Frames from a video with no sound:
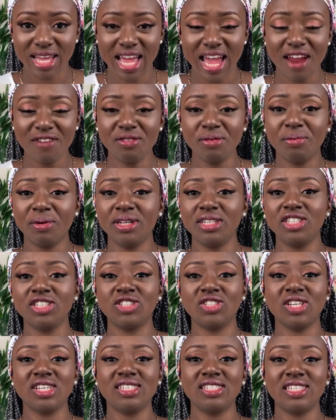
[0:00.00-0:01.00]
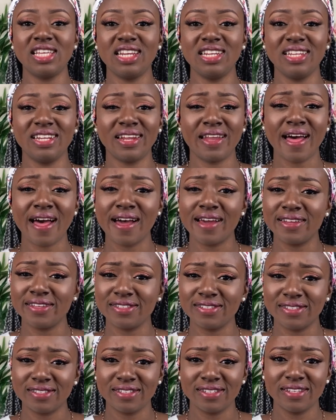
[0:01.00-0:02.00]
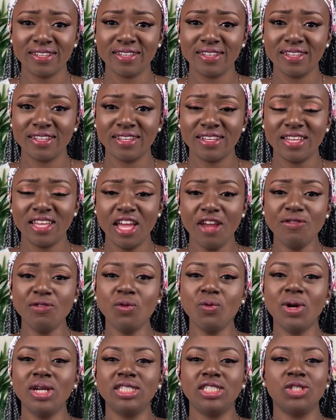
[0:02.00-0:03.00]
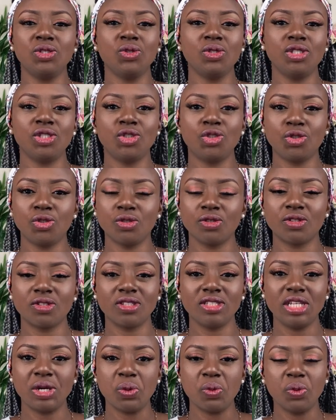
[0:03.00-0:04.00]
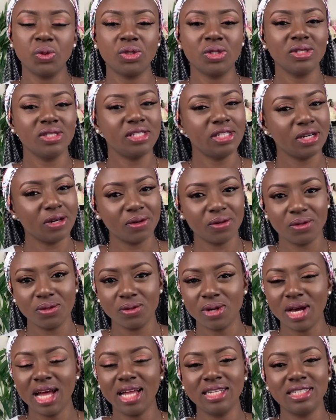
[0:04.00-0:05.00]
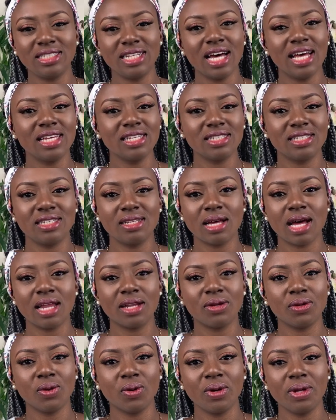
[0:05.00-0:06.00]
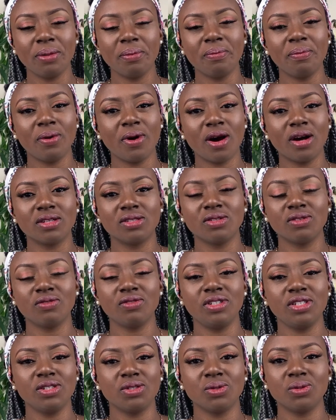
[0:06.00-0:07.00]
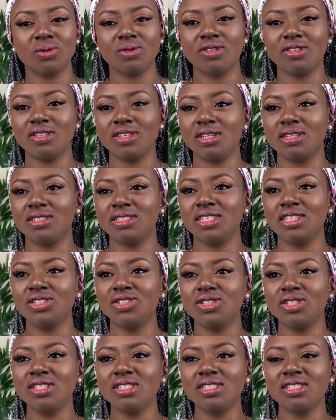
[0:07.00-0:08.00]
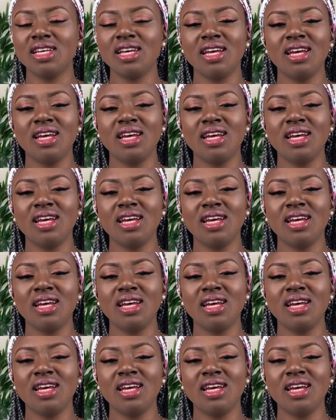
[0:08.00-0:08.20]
Everybody is just selling lies. Even when they know the truth, they wouldn't tell you. And that's the annoying part of this whole thing. It's